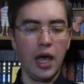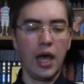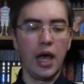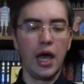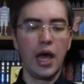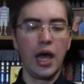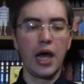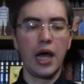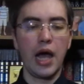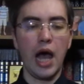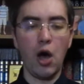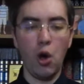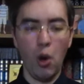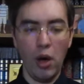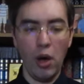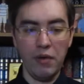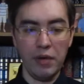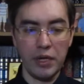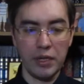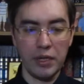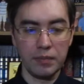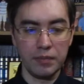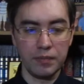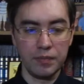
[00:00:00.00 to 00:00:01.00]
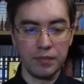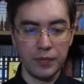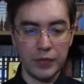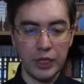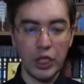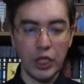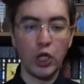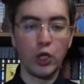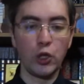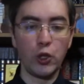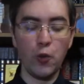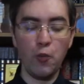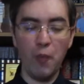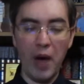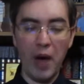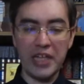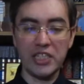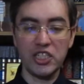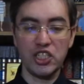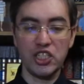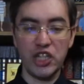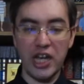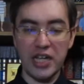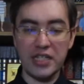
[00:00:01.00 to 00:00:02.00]
However, you might
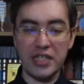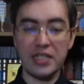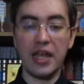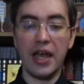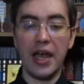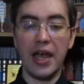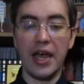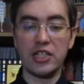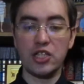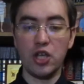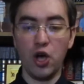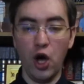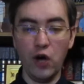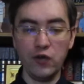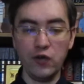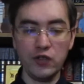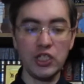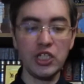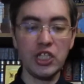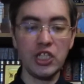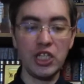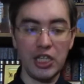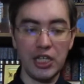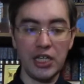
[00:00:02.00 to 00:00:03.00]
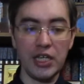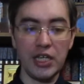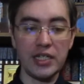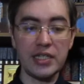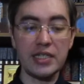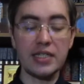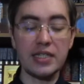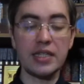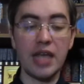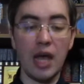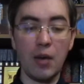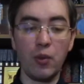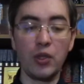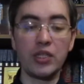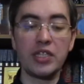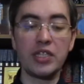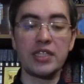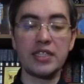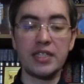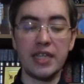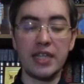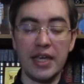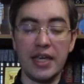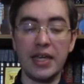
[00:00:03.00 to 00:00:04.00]
just as often hear someone
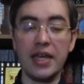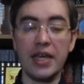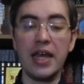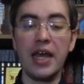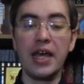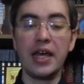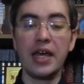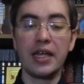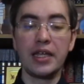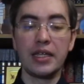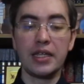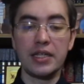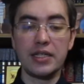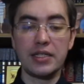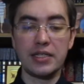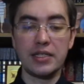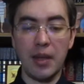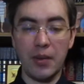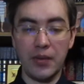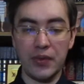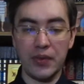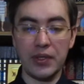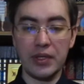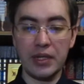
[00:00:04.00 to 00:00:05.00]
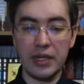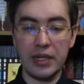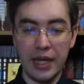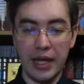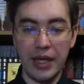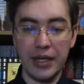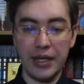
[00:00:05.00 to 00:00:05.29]
say something like